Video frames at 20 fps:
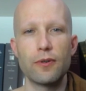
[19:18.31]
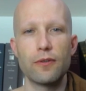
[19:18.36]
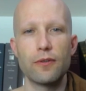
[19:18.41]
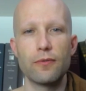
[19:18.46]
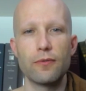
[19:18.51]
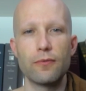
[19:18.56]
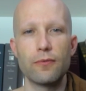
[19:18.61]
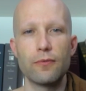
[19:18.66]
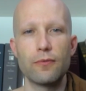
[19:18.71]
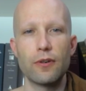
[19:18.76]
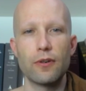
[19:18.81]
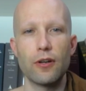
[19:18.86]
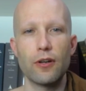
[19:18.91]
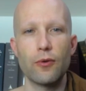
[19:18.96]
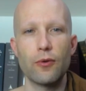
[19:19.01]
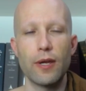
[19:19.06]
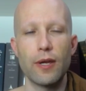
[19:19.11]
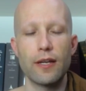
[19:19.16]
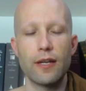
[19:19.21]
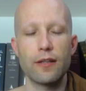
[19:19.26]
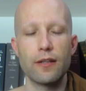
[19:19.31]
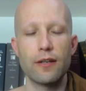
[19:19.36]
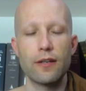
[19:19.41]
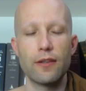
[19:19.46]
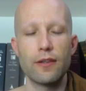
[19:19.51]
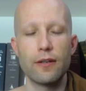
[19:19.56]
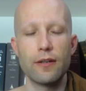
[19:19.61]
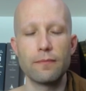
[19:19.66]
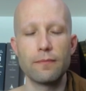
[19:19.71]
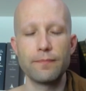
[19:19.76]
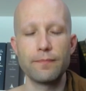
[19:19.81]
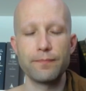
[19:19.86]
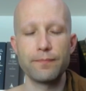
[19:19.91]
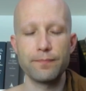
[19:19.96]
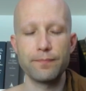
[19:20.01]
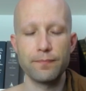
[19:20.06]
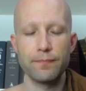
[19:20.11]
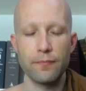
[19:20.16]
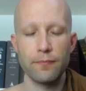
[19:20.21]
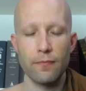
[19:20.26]
We're all quite clear that
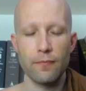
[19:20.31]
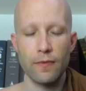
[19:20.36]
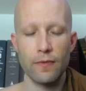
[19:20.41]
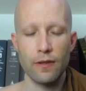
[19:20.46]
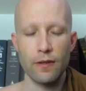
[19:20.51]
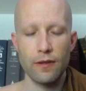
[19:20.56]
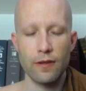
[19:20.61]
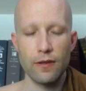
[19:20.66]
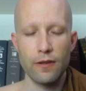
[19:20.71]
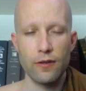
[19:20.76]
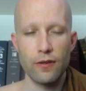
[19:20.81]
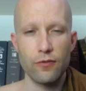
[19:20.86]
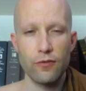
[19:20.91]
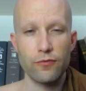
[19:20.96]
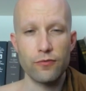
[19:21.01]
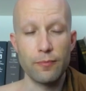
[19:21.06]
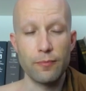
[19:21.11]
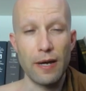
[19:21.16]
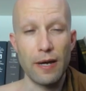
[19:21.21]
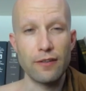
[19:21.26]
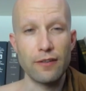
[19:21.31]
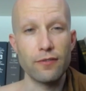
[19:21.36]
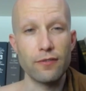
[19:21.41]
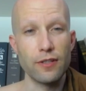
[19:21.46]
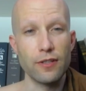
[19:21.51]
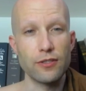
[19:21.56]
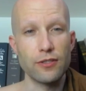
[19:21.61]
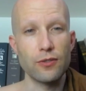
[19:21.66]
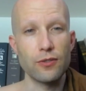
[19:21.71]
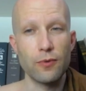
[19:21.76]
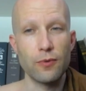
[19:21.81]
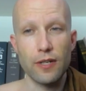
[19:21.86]
for mindfulness to work,